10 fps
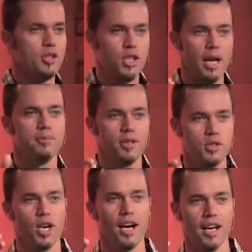James and
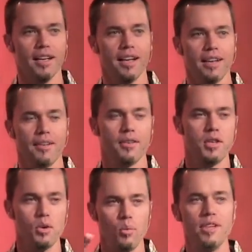John,
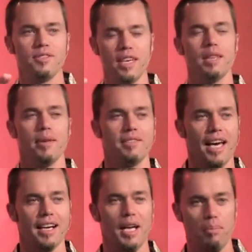you, we see them as
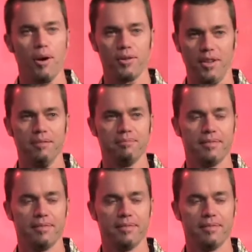that kind of person.